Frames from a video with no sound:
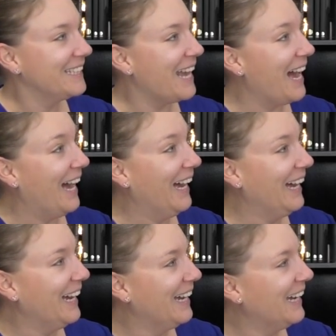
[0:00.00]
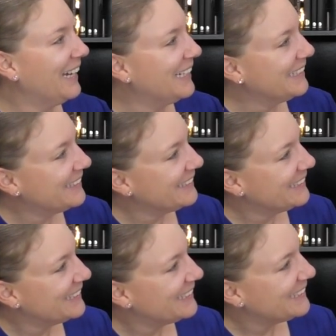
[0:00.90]

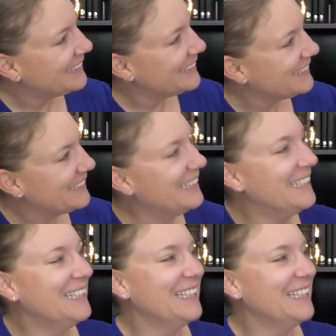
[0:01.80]
(not speaking)